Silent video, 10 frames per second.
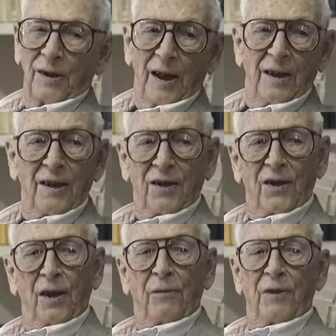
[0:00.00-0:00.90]
had its
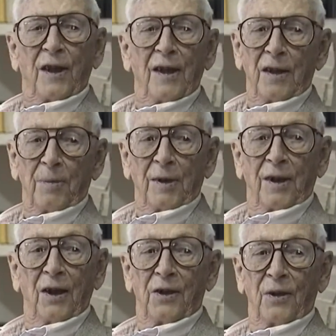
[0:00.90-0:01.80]
tough days
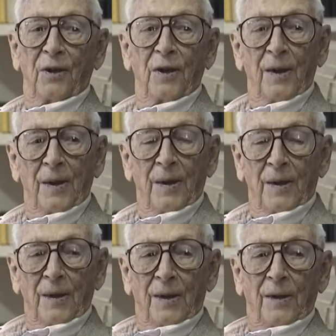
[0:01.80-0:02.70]
because
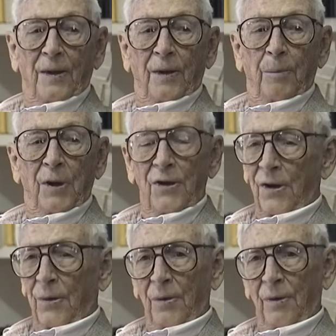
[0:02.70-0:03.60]
the
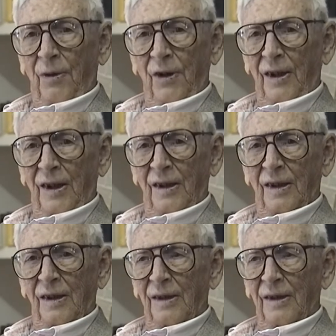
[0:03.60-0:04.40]
business was very uh,